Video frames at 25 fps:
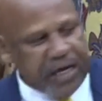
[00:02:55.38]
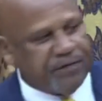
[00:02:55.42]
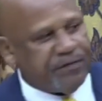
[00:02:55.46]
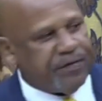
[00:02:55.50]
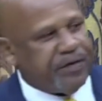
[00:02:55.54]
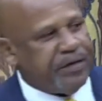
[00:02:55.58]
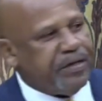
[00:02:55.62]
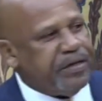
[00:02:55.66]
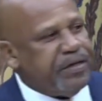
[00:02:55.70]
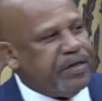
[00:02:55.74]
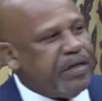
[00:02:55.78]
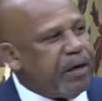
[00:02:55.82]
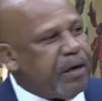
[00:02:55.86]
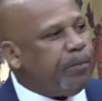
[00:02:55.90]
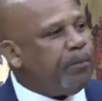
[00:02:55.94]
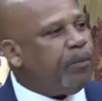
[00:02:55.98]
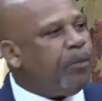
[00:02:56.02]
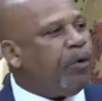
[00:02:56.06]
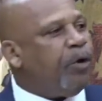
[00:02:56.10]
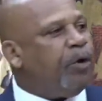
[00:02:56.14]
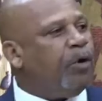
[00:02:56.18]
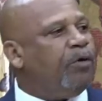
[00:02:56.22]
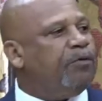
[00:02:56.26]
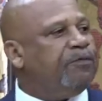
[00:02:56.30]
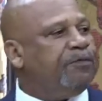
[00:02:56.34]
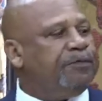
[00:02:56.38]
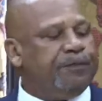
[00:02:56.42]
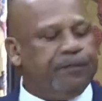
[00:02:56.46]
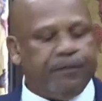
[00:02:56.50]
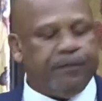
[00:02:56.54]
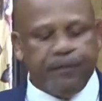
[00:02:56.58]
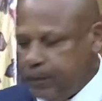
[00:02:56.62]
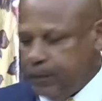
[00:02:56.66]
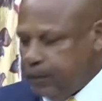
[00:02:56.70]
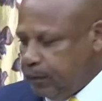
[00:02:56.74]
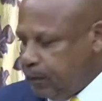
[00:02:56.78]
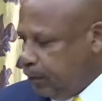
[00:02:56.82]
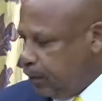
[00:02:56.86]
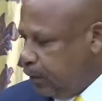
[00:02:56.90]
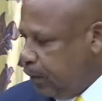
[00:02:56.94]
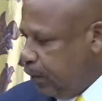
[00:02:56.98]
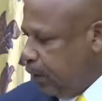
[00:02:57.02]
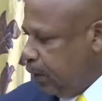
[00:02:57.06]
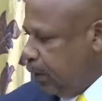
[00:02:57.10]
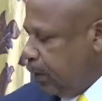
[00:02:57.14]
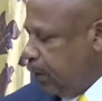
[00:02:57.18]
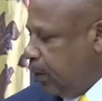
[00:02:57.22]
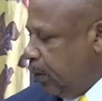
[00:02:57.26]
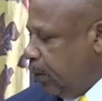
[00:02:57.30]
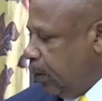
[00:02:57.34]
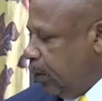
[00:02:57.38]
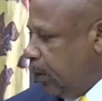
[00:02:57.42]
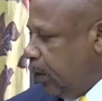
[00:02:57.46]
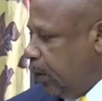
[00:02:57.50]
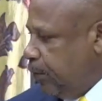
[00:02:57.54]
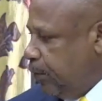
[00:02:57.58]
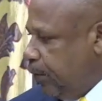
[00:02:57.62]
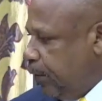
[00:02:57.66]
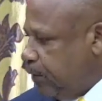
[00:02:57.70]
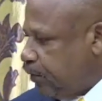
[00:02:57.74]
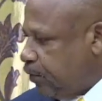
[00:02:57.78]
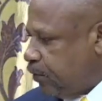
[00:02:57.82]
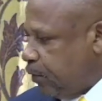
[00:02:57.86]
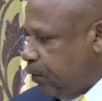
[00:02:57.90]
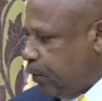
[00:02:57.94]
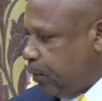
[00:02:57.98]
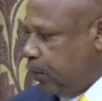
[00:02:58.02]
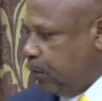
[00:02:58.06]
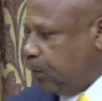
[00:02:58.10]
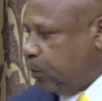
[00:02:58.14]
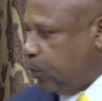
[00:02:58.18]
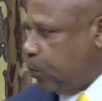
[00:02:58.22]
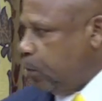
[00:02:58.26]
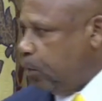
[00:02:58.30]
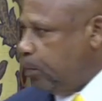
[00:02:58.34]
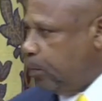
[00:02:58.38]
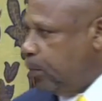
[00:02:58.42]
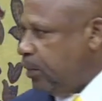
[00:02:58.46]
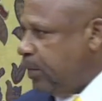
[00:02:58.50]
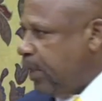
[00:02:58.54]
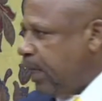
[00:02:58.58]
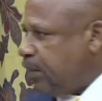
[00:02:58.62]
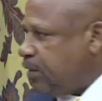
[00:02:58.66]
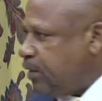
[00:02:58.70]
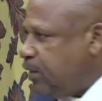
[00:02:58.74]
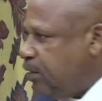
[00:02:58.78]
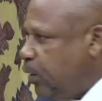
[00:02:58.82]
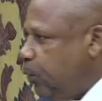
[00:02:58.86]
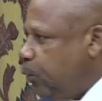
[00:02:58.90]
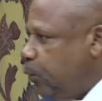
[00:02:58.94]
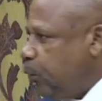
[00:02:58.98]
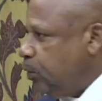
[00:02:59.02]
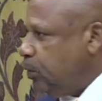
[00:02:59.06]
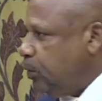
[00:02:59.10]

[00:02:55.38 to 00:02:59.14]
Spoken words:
a number of areas, according to him, that they would